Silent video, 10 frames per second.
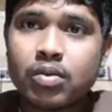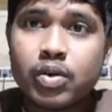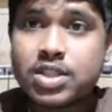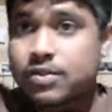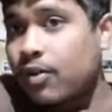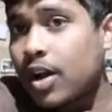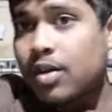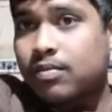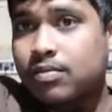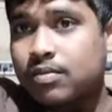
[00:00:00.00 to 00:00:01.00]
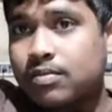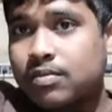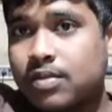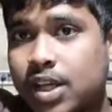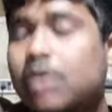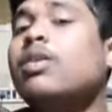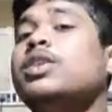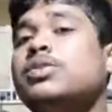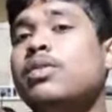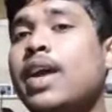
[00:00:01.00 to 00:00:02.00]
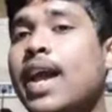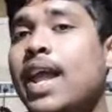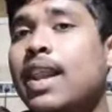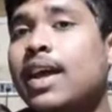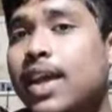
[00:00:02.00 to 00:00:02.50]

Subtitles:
which is volume, equals to L